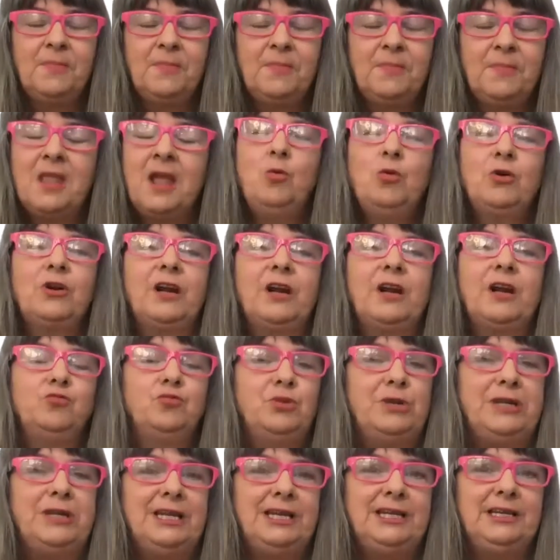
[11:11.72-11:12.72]
what i
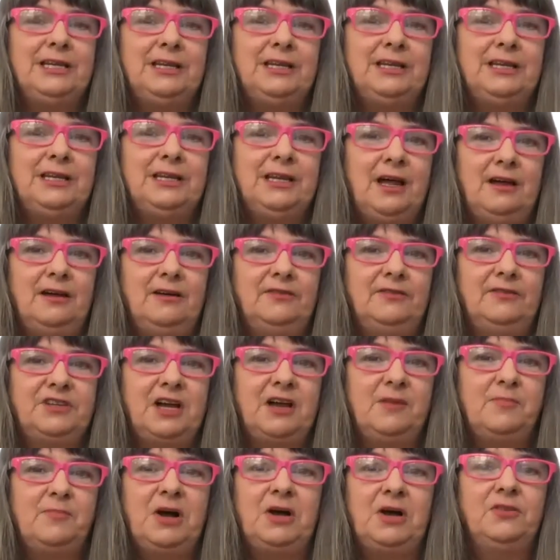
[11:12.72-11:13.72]
really loved
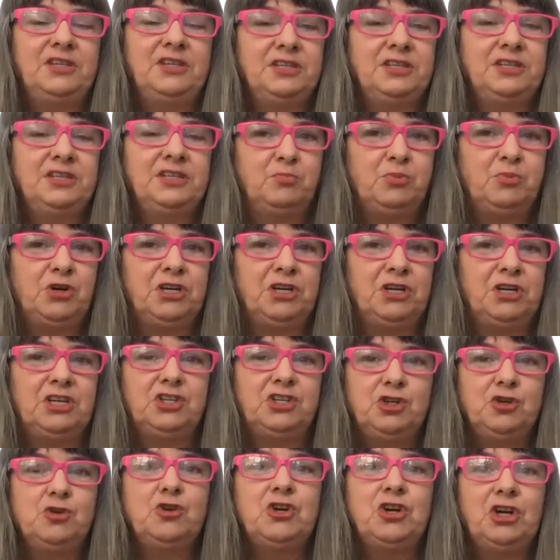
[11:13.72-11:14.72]
about this book is
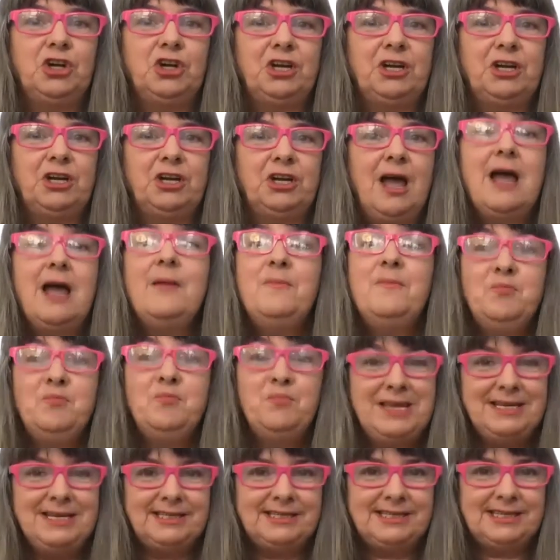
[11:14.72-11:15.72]
you could
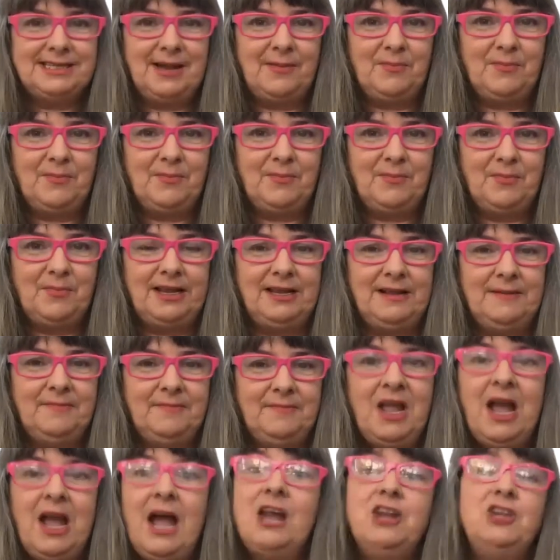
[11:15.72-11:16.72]
meet somebody
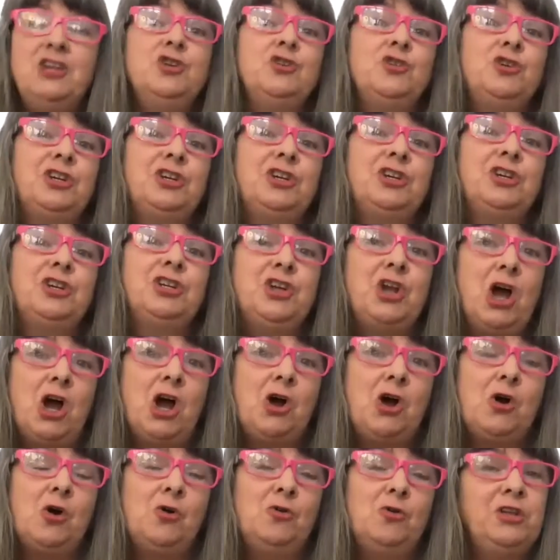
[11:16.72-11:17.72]
and you could
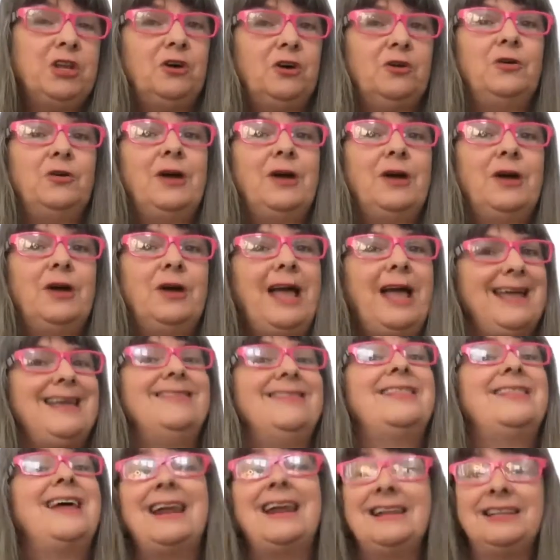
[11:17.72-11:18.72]
know you know hey
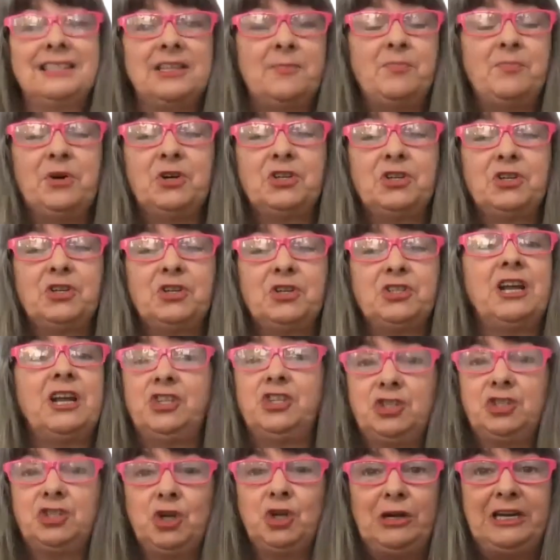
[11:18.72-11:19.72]
that is a person i
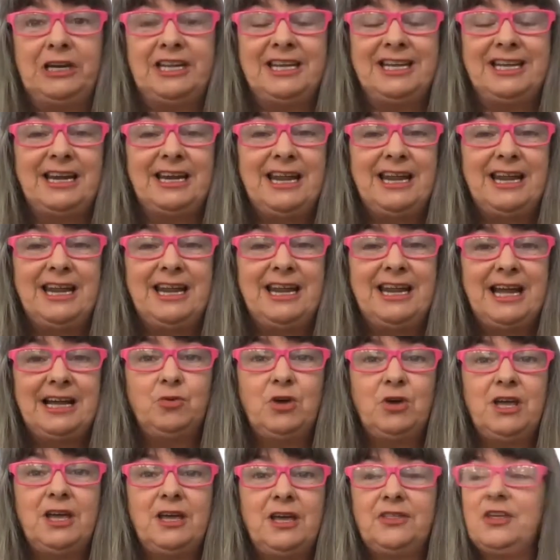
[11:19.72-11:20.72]
should totally connect
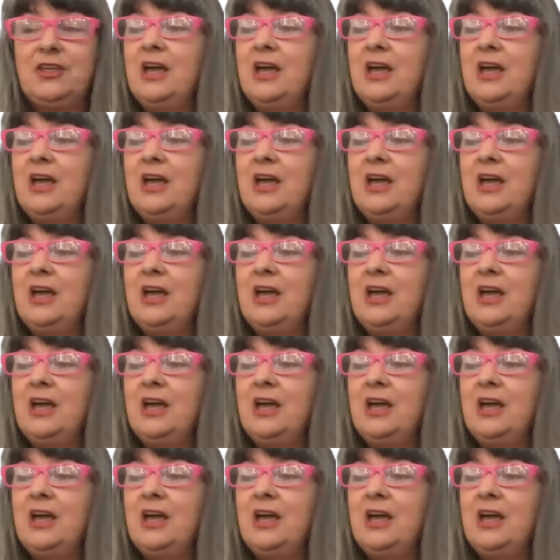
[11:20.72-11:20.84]
with